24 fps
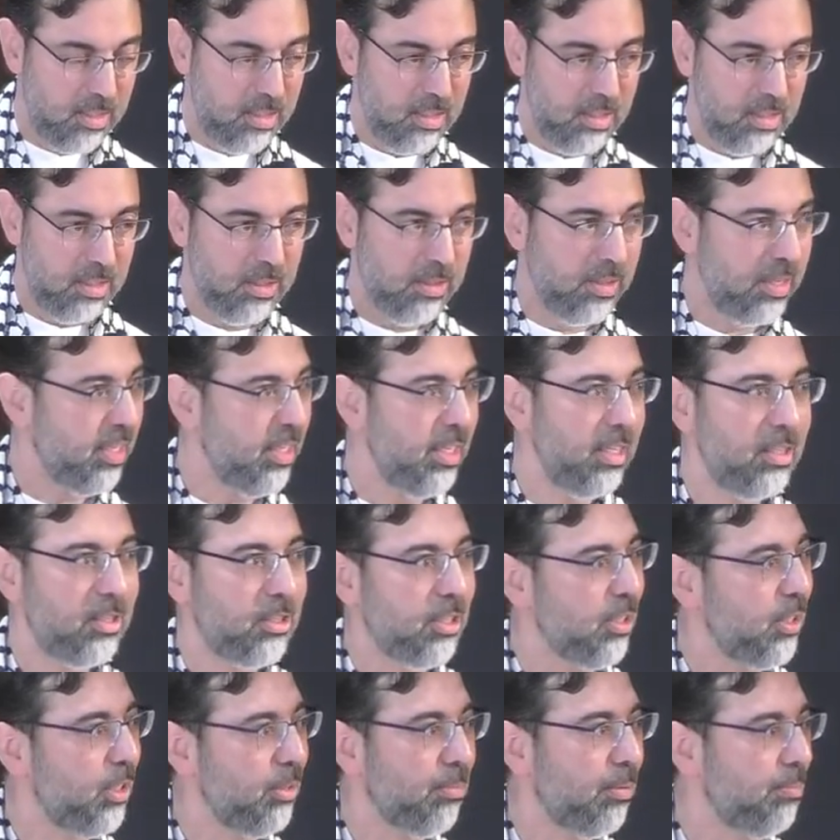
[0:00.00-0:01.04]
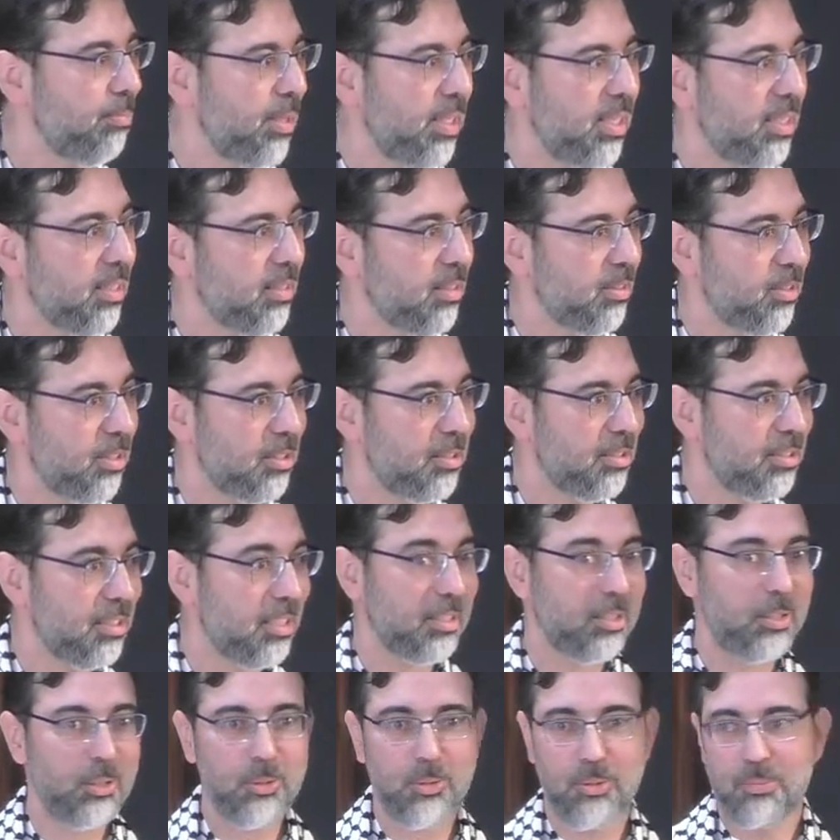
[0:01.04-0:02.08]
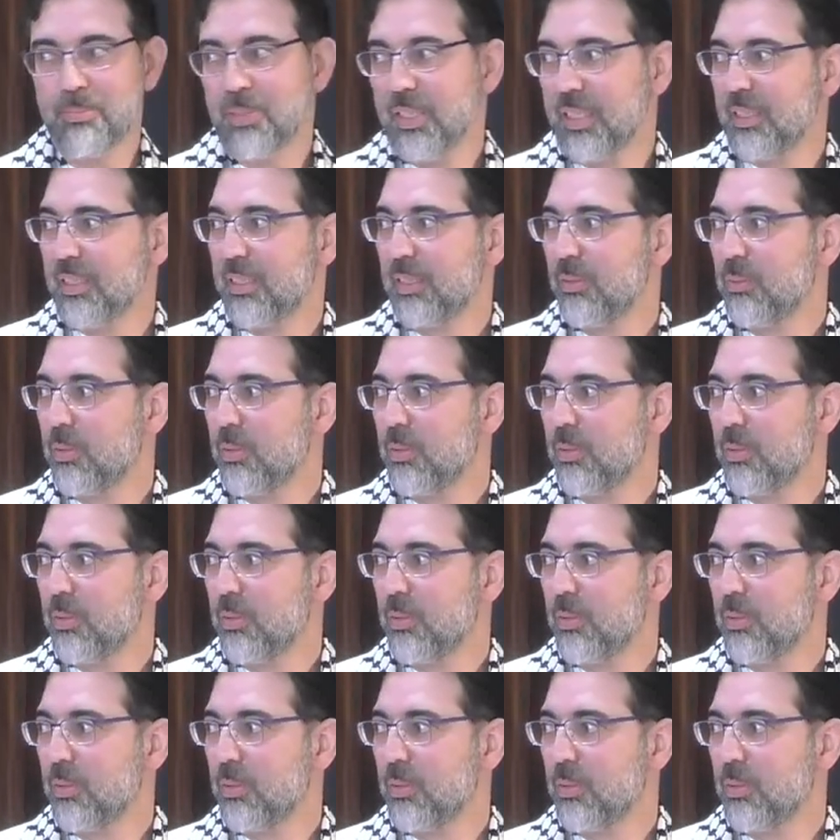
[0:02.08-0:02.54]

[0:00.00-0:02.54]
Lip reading: They're each a human being, just like you and me.